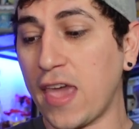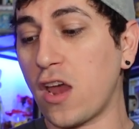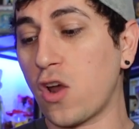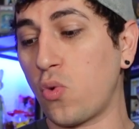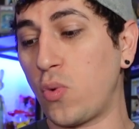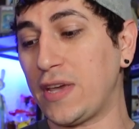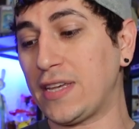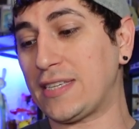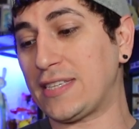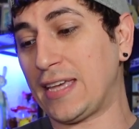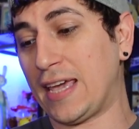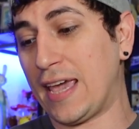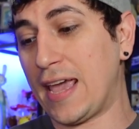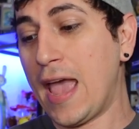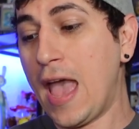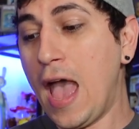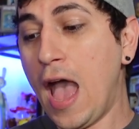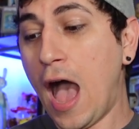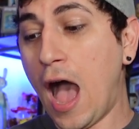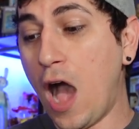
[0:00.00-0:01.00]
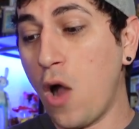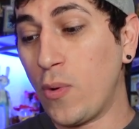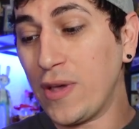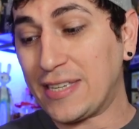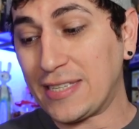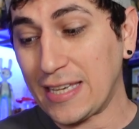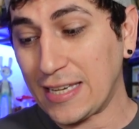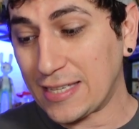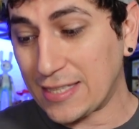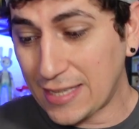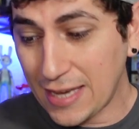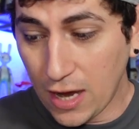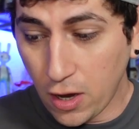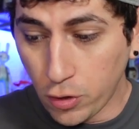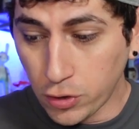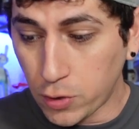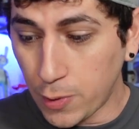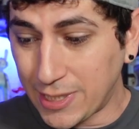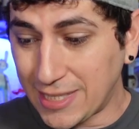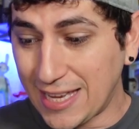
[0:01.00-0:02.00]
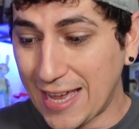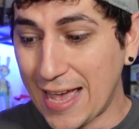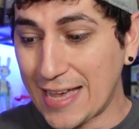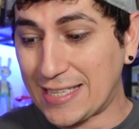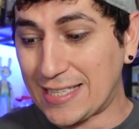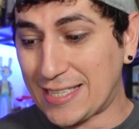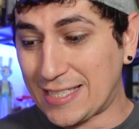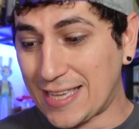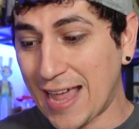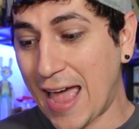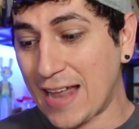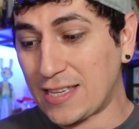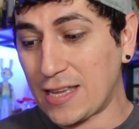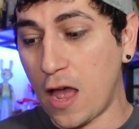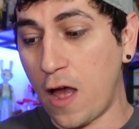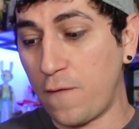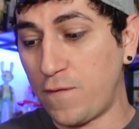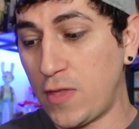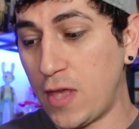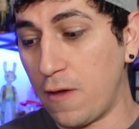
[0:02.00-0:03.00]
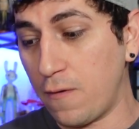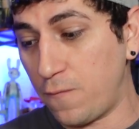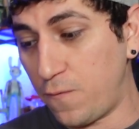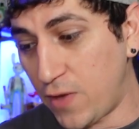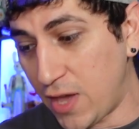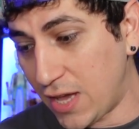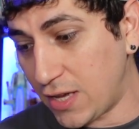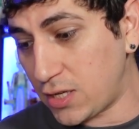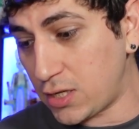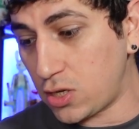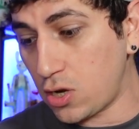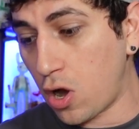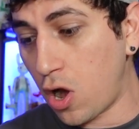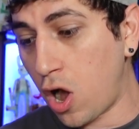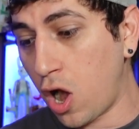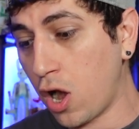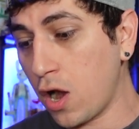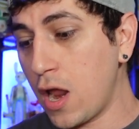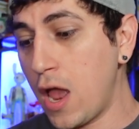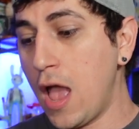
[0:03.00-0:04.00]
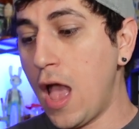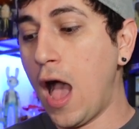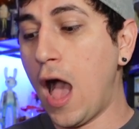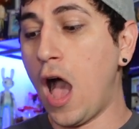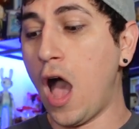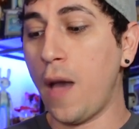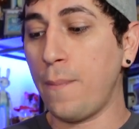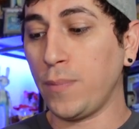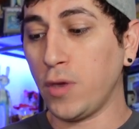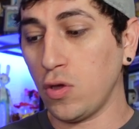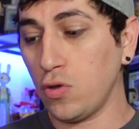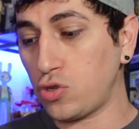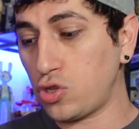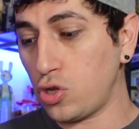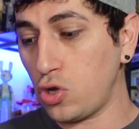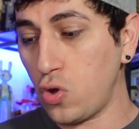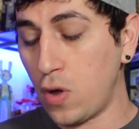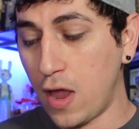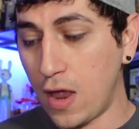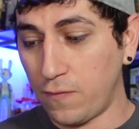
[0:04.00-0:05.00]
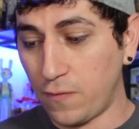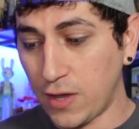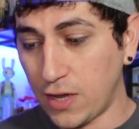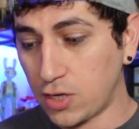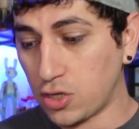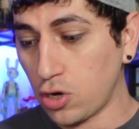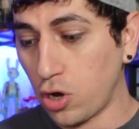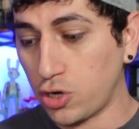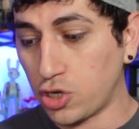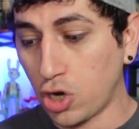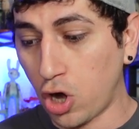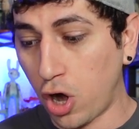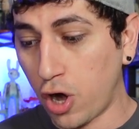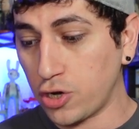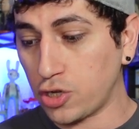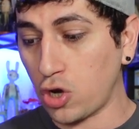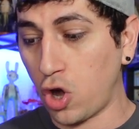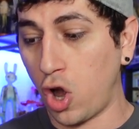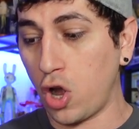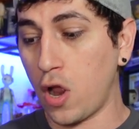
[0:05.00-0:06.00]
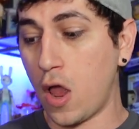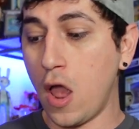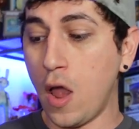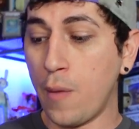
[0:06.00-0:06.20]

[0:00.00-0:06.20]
here we see singles. We see a set of the V-Star Mewtwo and V-Star Charizard